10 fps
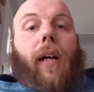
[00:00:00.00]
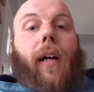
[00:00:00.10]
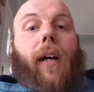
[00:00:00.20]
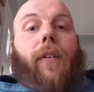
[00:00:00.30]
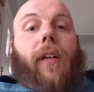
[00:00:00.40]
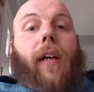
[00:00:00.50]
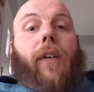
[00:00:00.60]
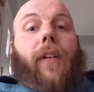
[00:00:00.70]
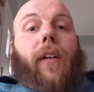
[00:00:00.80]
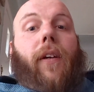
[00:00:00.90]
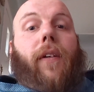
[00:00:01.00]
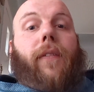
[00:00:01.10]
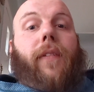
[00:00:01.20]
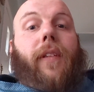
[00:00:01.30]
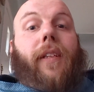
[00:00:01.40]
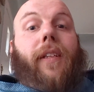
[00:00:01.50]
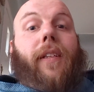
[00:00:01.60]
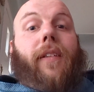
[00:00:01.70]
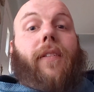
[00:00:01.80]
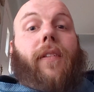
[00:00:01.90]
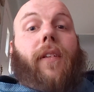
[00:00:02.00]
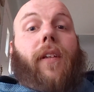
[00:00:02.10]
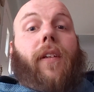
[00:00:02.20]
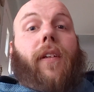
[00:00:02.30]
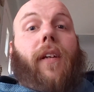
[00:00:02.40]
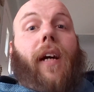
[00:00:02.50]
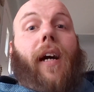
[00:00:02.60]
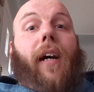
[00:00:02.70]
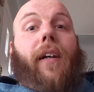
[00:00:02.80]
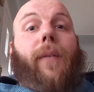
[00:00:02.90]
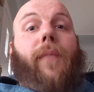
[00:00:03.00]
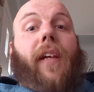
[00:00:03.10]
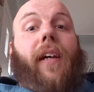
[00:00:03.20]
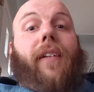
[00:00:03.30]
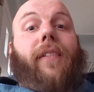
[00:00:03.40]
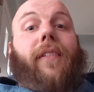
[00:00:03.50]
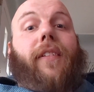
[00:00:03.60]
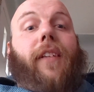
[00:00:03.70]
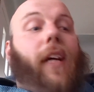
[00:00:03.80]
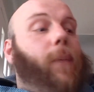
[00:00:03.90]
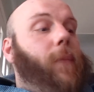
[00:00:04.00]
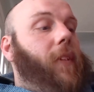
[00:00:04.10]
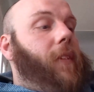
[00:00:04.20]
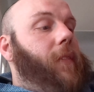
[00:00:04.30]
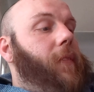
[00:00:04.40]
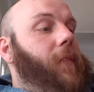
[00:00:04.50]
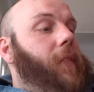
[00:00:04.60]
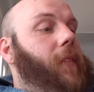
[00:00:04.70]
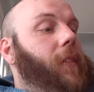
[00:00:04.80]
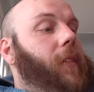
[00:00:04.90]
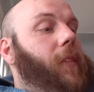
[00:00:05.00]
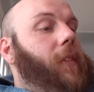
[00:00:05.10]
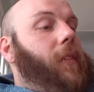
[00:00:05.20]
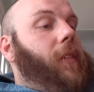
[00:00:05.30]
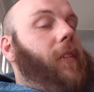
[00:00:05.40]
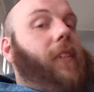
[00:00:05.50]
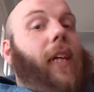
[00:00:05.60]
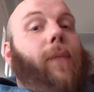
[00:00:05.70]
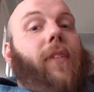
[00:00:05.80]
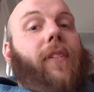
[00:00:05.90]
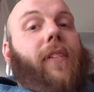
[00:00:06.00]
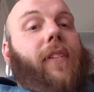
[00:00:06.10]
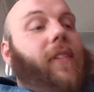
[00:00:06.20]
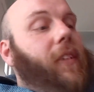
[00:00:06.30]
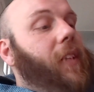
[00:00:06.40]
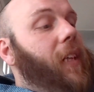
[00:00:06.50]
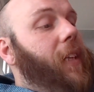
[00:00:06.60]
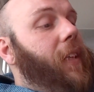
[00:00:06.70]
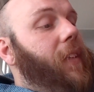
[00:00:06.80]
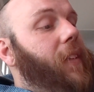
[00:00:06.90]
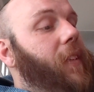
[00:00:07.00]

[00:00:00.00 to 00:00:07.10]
Howdy, y'all. It is another I Am That chapter. Chapter 69.